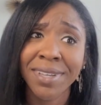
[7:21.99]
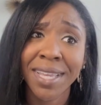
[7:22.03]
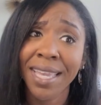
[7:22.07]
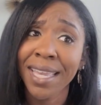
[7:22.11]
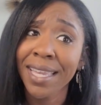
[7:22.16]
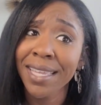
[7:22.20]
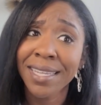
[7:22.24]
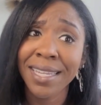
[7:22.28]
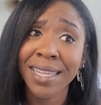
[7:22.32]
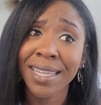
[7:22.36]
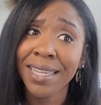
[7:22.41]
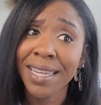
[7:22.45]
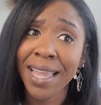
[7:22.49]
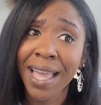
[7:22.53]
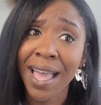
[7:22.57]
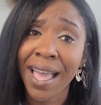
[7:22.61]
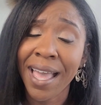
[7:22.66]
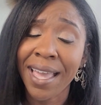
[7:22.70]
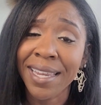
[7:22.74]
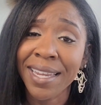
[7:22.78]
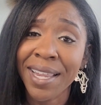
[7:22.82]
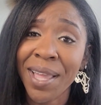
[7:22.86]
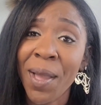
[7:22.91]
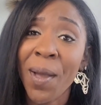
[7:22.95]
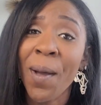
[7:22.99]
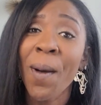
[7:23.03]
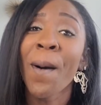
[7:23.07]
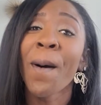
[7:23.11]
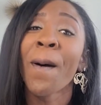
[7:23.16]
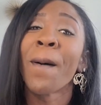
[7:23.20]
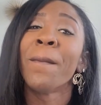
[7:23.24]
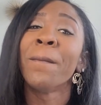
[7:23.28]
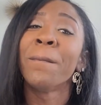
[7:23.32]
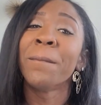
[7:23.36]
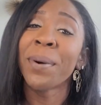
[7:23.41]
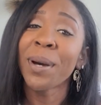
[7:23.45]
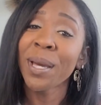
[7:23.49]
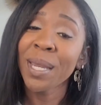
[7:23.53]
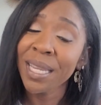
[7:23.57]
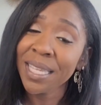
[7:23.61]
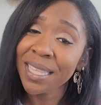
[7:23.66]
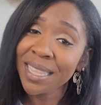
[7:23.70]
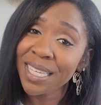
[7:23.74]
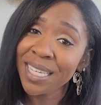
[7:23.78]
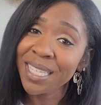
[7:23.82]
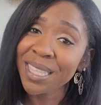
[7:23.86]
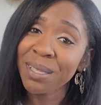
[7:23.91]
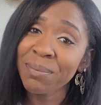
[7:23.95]
It did not. But
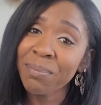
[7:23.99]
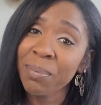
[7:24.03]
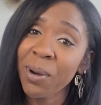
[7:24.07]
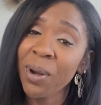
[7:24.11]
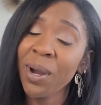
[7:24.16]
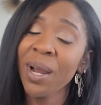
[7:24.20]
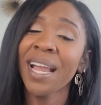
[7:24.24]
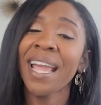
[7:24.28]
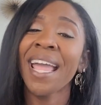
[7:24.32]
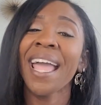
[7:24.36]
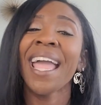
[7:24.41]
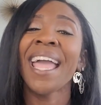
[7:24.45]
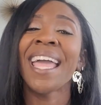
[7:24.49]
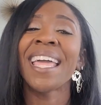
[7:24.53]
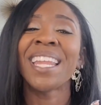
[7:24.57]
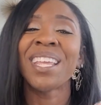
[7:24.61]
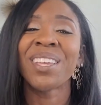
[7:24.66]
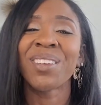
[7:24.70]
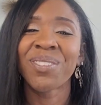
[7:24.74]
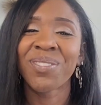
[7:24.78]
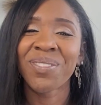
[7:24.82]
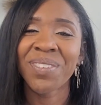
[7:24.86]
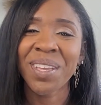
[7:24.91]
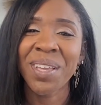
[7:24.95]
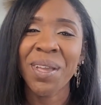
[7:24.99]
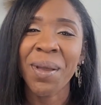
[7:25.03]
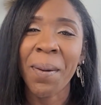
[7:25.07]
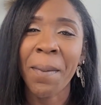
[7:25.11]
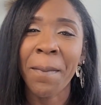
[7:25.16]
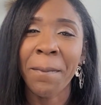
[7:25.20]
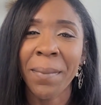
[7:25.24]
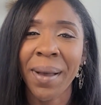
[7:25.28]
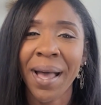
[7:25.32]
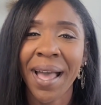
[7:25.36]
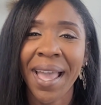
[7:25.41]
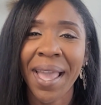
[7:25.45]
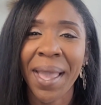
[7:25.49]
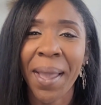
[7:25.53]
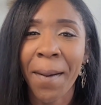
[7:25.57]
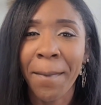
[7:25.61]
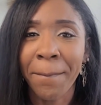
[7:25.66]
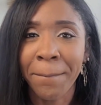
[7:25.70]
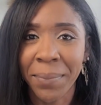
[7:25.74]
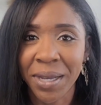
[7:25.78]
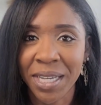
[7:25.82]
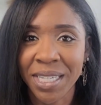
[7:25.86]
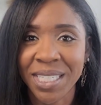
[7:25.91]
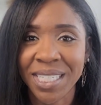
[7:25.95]
it looked the part and it fit my
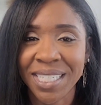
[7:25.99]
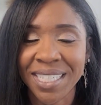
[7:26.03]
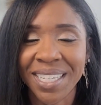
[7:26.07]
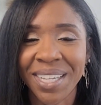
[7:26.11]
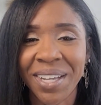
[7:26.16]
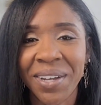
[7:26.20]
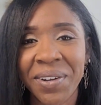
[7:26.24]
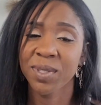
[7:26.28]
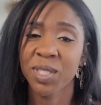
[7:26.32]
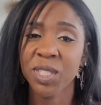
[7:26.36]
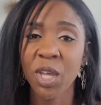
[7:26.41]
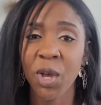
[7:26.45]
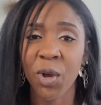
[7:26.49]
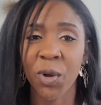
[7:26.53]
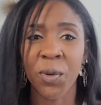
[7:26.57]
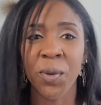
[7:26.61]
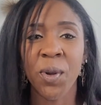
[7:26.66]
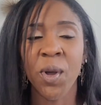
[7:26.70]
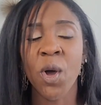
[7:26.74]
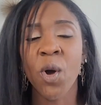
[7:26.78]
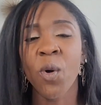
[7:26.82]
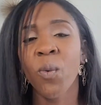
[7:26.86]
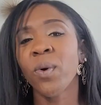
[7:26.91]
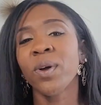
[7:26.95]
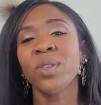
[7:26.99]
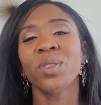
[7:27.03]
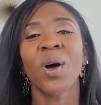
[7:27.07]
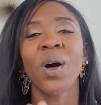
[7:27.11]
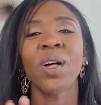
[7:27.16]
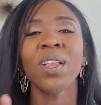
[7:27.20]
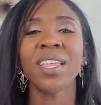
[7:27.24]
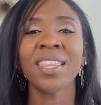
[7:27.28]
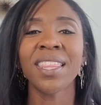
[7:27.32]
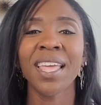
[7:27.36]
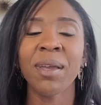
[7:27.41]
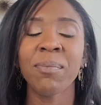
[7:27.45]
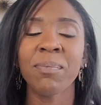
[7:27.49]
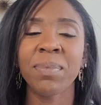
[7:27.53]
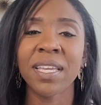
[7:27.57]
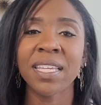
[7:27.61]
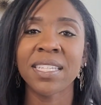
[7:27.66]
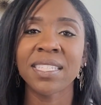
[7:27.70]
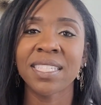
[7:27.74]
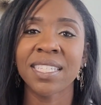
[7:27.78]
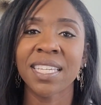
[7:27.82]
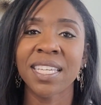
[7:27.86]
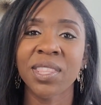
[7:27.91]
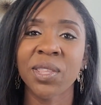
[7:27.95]
budget. So with all of that
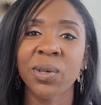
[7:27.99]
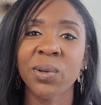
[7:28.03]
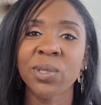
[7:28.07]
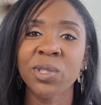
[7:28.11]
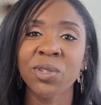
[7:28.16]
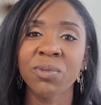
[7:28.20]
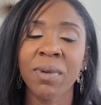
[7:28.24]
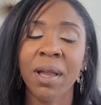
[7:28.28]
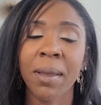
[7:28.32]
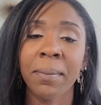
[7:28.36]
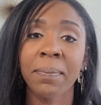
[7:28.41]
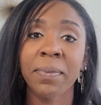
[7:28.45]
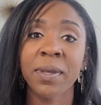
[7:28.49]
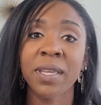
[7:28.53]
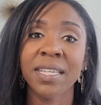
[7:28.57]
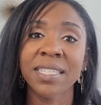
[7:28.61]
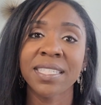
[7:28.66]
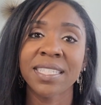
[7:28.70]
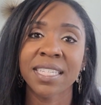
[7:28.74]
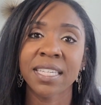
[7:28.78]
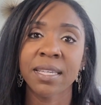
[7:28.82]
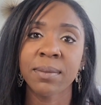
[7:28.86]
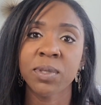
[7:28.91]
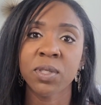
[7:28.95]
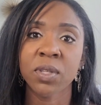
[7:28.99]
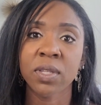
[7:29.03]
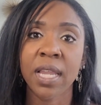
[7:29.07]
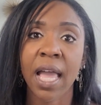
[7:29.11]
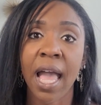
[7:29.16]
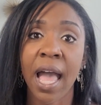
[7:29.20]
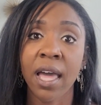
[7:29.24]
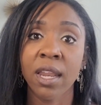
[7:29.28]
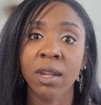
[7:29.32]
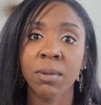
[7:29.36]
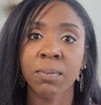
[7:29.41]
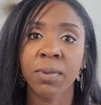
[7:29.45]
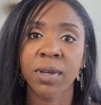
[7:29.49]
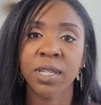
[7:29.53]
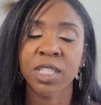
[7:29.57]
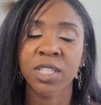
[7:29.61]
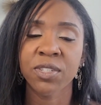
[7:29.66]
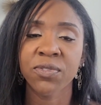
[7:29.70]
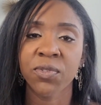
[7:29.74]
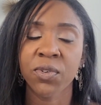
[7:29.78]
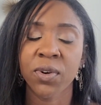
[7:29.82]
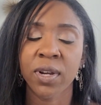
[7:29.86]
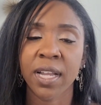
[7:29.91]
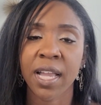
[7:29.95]
being said, those are my big tips on how to
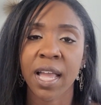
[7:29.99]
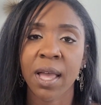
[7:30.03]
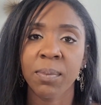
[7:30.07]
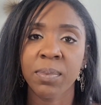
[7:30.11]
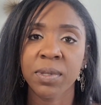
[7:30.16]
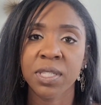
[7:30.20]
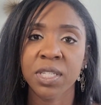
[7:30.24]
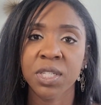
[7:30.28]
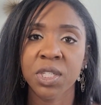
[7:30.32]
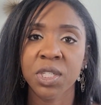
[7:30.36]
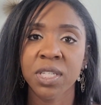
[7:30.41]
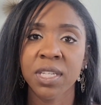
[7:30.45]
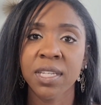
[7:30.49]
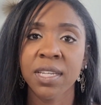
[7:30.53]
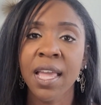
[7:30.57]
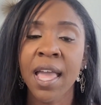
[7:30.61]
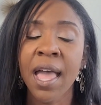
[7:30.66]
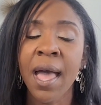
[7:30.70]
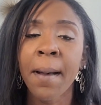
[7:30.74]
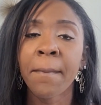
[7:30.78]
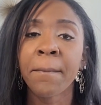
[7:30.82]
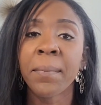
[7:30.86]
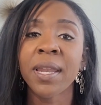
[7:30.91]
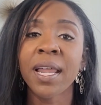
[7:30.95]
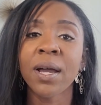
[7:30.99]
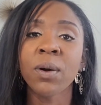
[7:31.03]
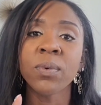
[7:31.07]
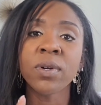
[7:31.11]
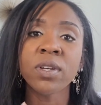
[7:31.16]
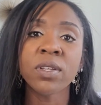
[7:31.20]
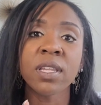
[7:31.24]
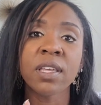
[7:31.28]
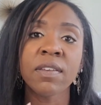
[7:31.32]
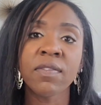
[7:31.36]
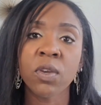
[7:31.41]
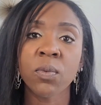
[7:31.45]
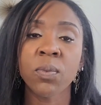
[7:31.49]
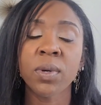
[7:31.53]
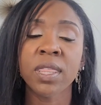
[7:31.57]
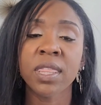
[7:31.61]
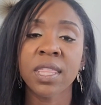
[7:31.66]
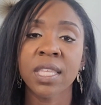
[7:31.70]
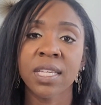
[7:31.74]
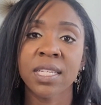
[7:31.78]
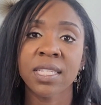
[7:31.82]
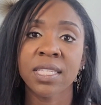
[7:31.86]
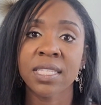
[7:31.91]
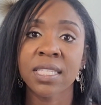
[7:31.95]
budget for a competition. But I will leave you with
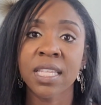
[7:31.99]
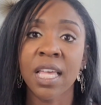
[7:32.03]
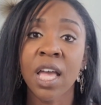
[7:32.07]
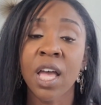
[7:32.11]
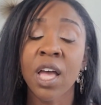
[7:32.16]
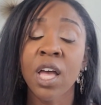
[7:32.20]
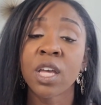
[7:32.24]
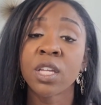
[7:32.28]
this.